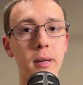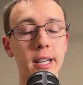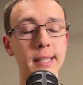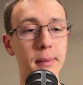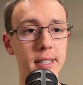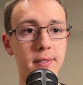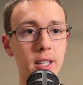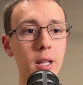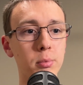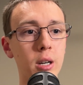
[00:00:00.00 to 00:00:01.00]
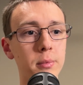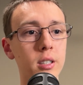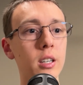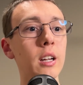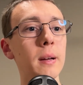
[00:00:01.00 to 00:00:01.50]
inexpensive
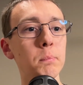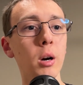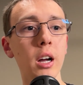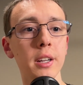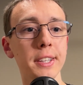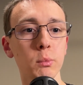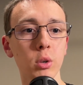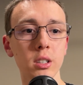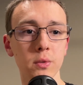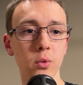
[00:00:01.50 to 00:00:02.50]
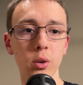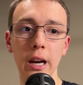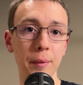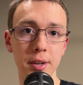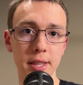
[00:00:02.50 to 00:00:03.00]
teleprompter, but it's worked for
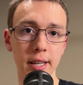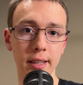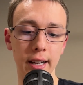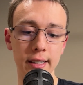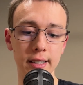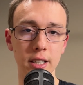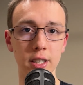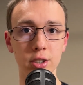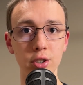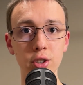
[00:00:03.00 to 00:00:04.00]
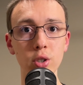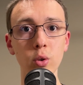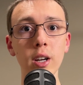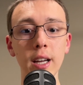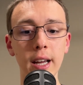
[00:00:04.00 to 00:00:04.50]
everything that I needed it to do
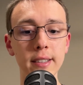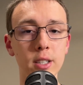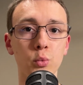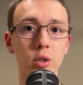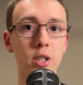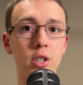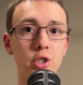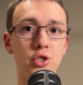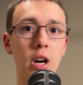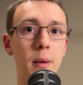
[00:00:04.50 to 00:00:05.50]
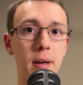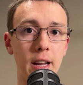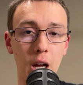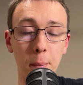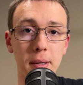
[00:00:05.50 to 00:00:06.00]
and did a really good job at
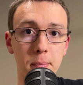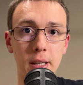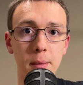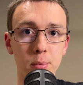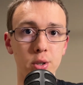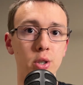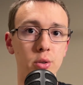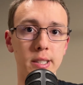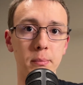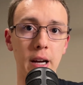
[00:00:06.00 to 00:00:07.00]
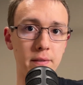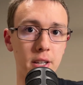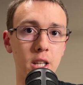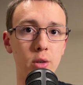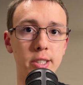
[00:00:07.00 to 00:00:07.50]
helping me produce my
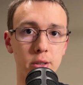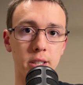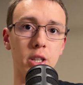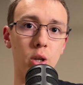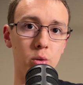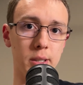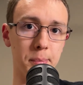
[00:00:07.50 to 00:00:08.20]
videos using those